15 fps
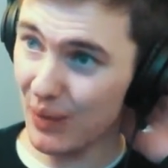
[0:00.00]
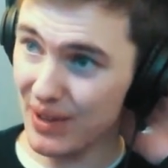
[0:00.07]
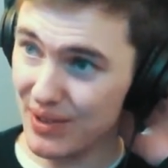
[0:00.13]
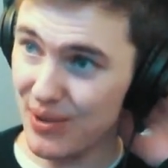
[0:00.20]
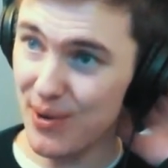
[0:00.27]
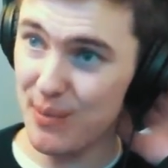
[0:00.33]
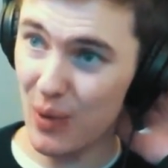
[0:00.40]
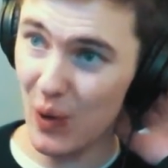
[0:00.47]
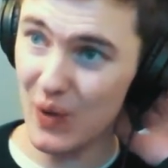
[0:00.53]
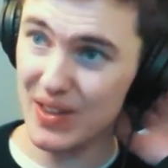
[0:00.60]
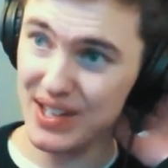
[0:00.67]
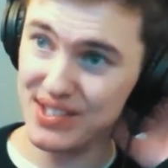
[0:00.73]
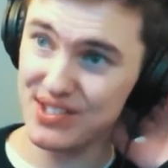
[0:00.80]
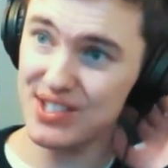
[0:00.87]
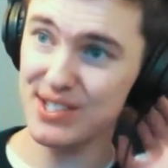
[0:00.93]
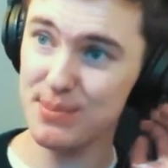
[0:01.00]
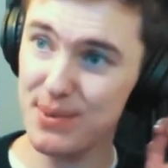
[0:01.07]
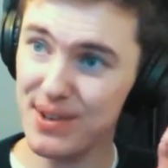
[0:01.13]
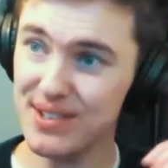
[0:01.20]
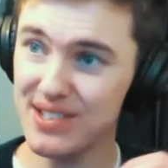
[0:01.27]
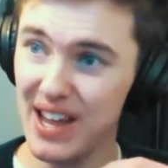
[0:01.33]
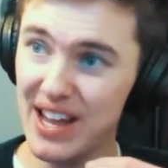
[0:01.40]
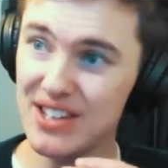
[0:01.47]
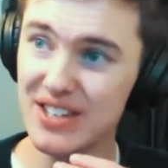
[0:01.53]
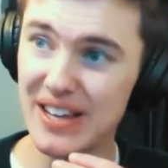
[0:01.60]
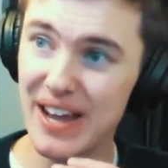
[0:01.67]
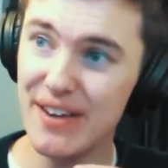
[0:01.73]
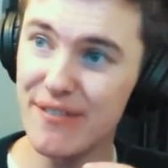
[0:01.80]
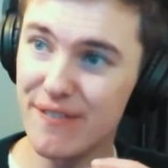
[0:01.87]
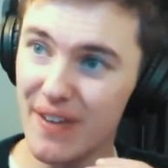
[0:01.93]
want to do more of these just because I
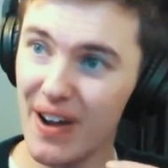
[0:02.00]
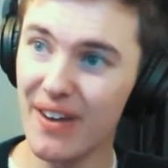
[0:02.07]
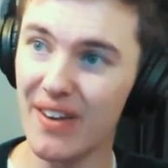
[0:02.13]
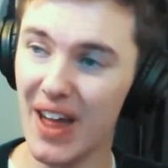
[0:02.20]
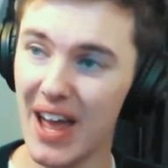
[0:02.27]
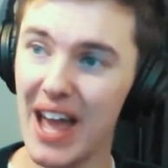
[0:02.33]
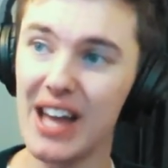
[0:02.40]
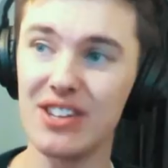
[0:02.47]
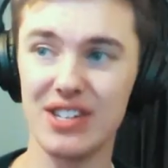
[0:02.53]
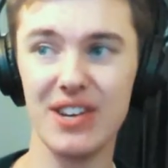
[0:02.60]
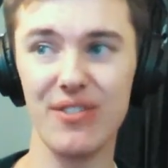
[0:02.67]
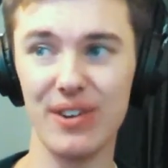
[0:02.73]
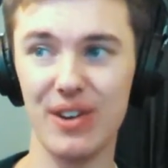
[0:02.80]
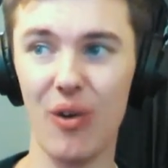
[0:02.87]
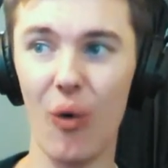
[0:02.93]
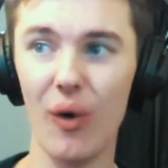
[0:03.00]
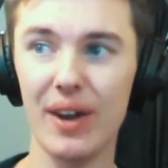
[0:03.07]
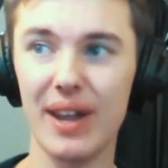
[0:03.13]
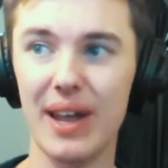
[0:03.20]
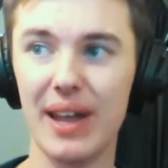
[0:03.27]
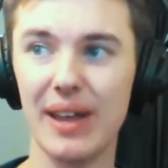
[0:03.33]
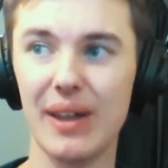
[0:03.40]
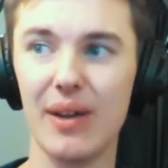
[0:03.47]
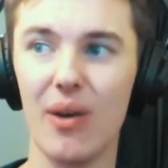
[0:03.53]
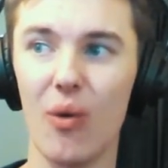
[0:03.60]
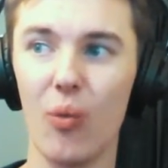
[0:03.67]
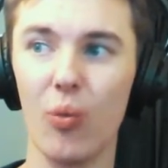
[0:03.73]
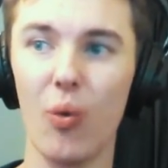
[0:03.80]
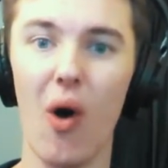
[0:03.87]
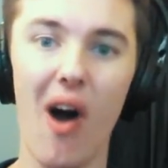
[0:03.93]
actually had fun, like actually recording
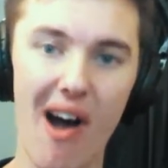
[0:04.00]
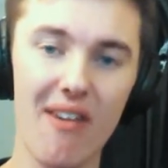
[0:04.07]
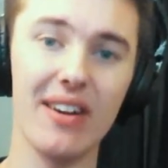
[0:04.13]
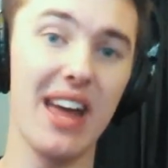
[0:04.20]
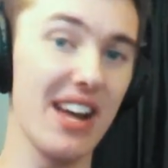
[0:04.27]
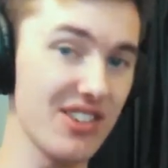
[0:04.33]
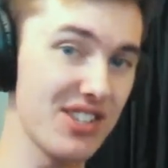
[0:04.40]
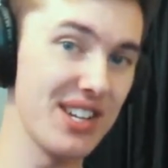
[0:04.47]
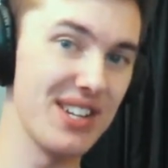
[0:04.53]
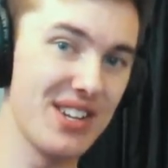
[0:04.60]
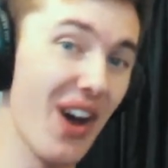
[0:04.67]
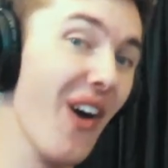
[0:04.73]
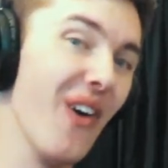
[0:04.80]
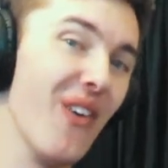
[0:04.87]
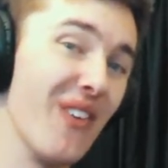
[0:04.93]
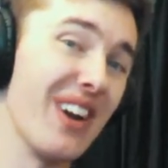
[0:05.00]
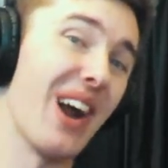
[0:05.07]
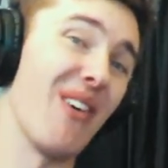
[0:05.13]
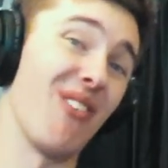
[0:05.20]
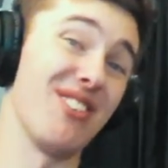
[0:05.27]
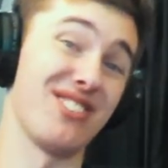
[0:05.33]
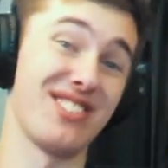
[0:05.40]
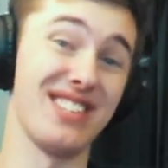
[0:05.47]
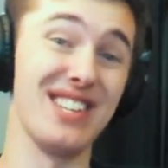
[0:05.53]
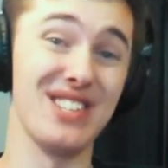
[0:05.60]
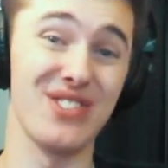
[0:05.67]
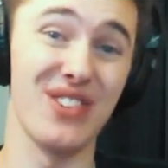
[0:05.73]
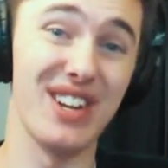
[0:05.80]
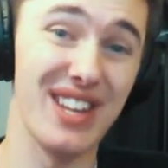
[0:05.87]
what I would actually do when I watched these